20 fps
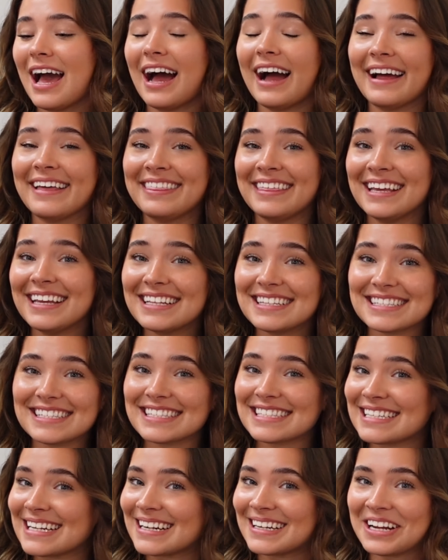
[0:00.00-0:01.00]
I think its
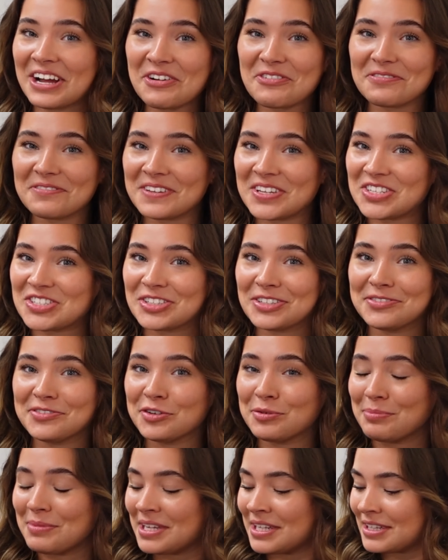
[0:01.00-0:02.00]
standout feature
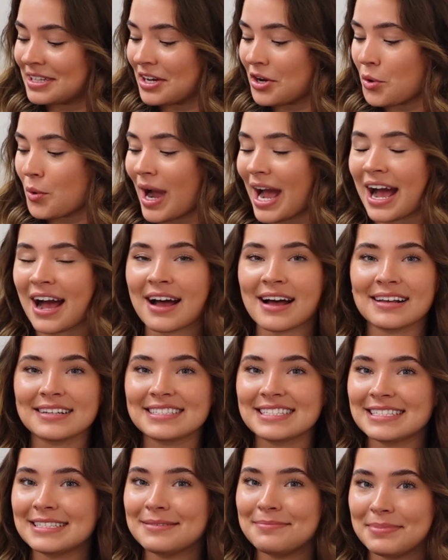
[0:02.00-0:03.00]
for me though
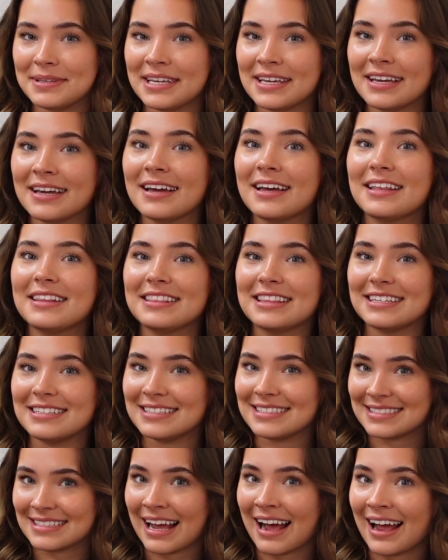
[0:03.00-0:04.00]
has to be the
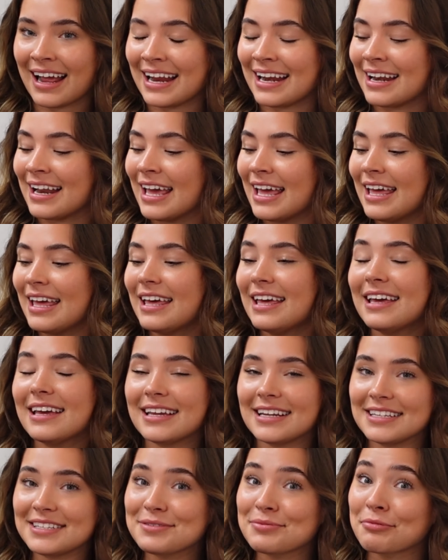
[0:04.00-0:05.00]
design.
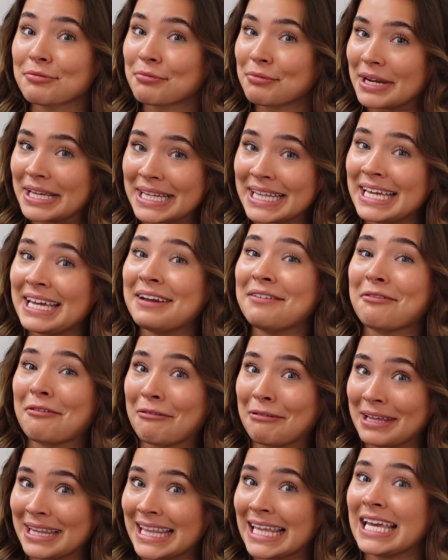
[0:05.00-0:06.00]
It is really,
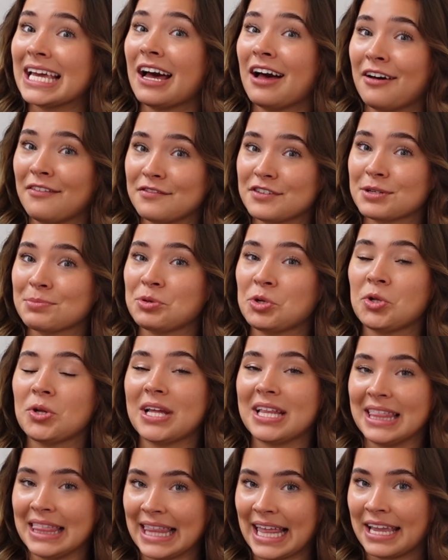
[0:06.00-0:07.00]
really comfortable
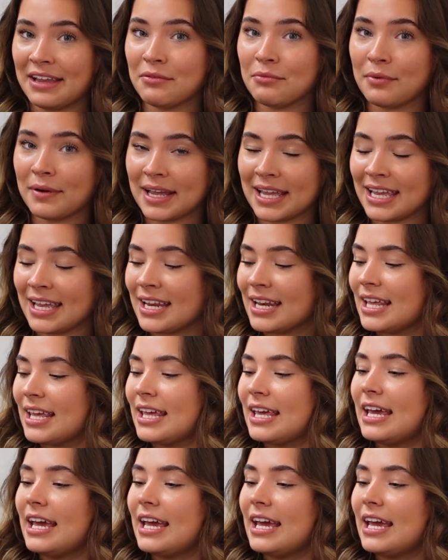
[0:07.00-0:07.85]
and lightweight.